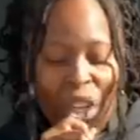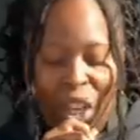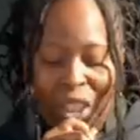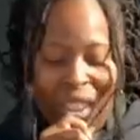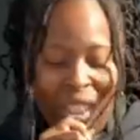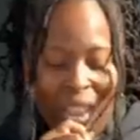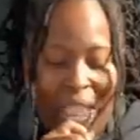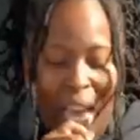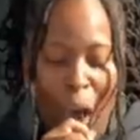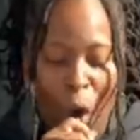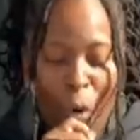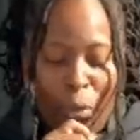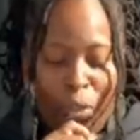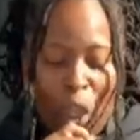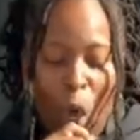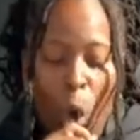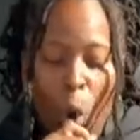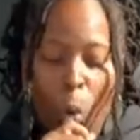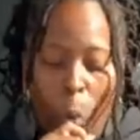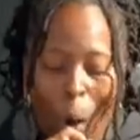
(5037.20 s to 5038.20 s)

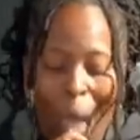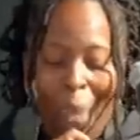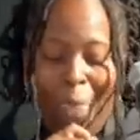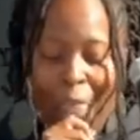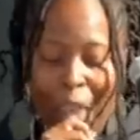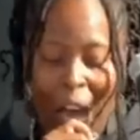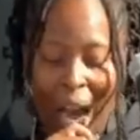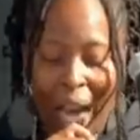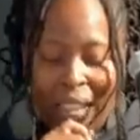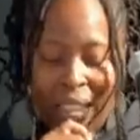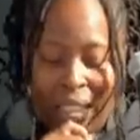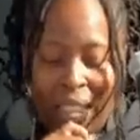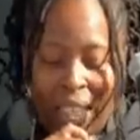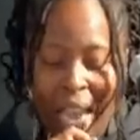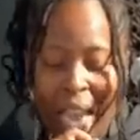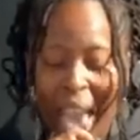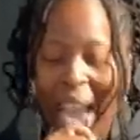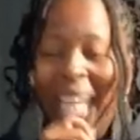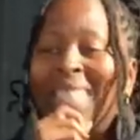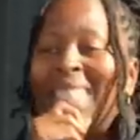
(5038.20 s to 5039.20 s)
yourselves with
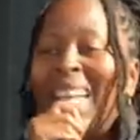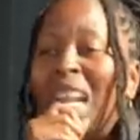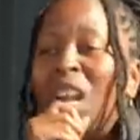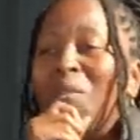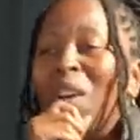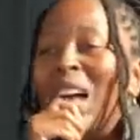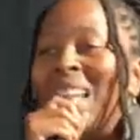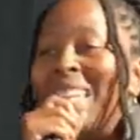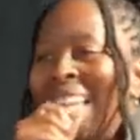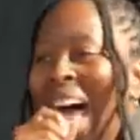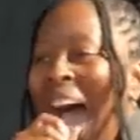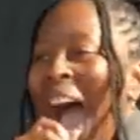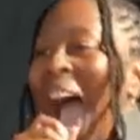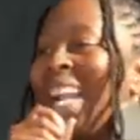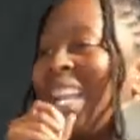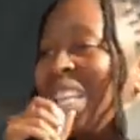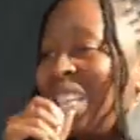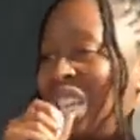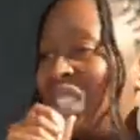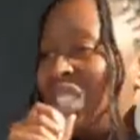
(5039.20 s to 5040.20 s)
us instead of
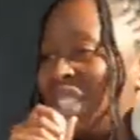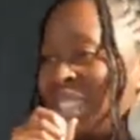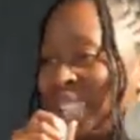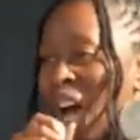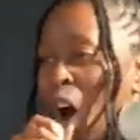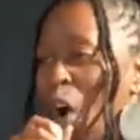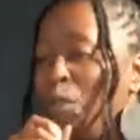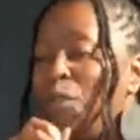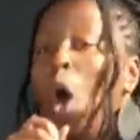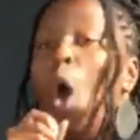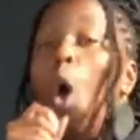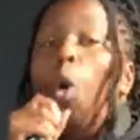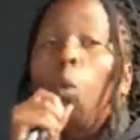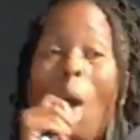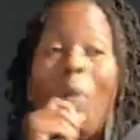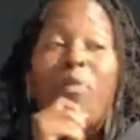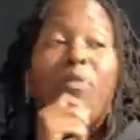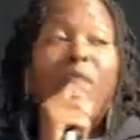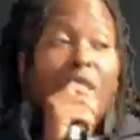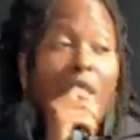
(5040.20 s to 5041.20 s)
aligning yourself
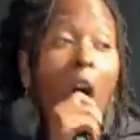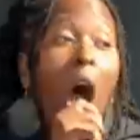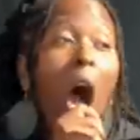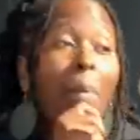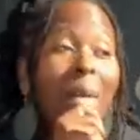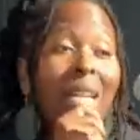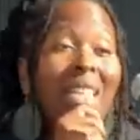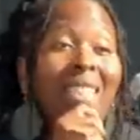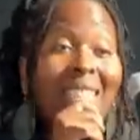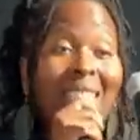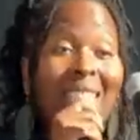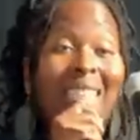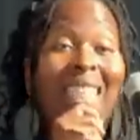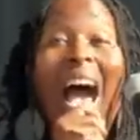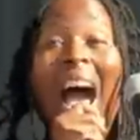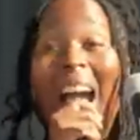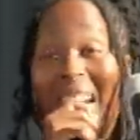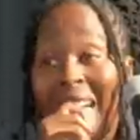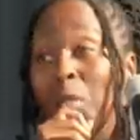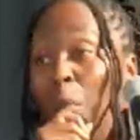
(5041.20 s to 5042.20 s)
with the dominant
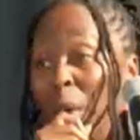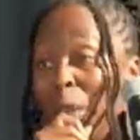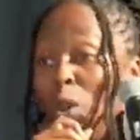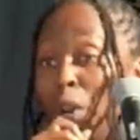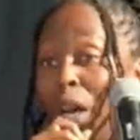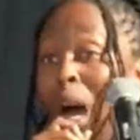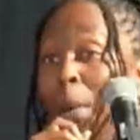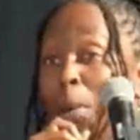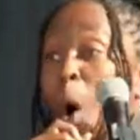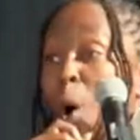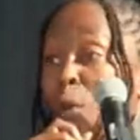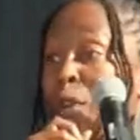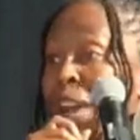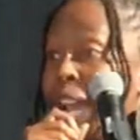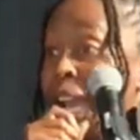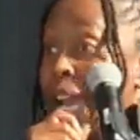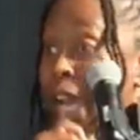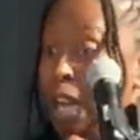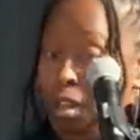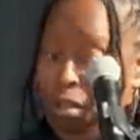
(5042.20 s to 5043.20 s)
society when you come over
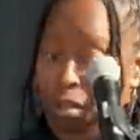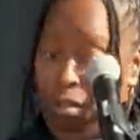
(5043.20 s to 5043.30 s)
here.